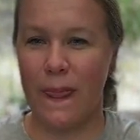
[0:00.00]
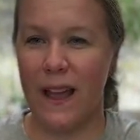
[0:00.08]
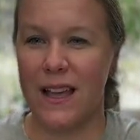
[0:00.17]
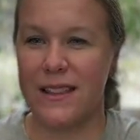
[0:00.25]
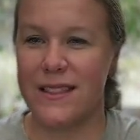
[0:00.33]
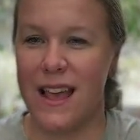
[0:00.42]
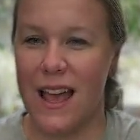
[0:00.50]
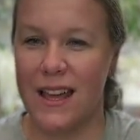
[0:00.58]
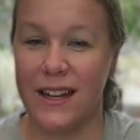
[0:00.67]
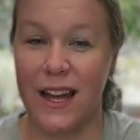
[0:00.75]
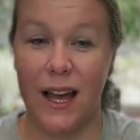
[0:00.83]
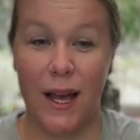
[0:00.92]
And
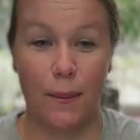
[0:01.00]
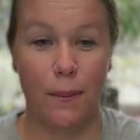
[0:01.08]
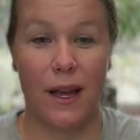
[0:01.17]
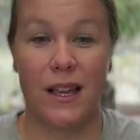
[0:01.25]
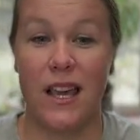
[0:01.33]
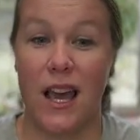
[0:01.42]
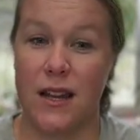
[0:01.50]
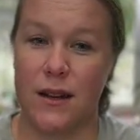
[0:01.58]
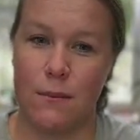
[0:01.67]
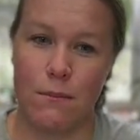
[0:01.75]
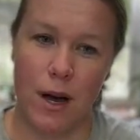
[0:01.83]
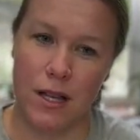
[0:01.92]
then again,
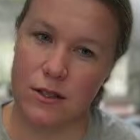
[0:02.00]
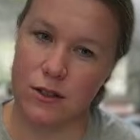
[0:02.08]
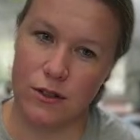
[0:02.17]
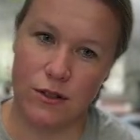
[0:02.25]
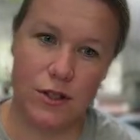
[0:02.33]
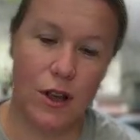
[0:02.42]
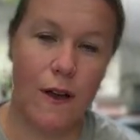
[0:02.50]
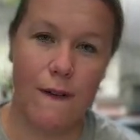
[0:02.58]
mustards